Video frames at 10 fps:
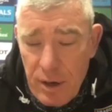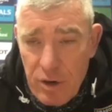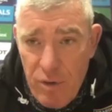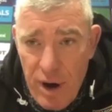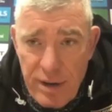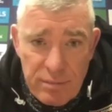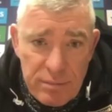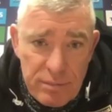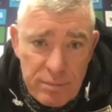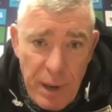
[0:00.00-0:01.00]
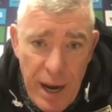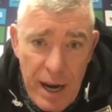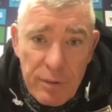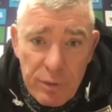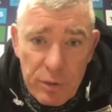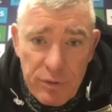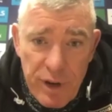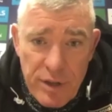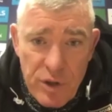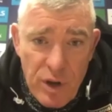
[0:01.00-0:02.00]
great, powerful
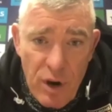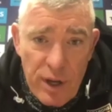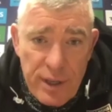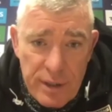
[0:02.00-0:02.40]
French side.